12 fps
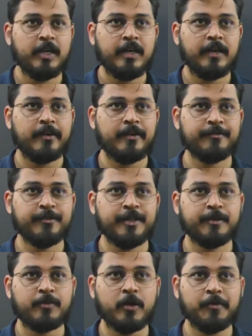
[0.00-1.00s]
If you have any
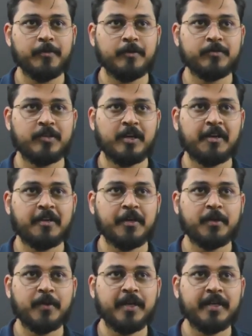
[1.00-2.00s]
problems related to
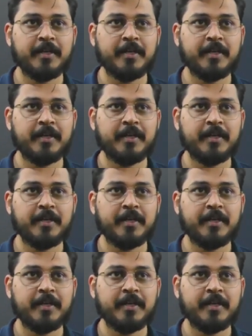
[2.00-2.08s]
any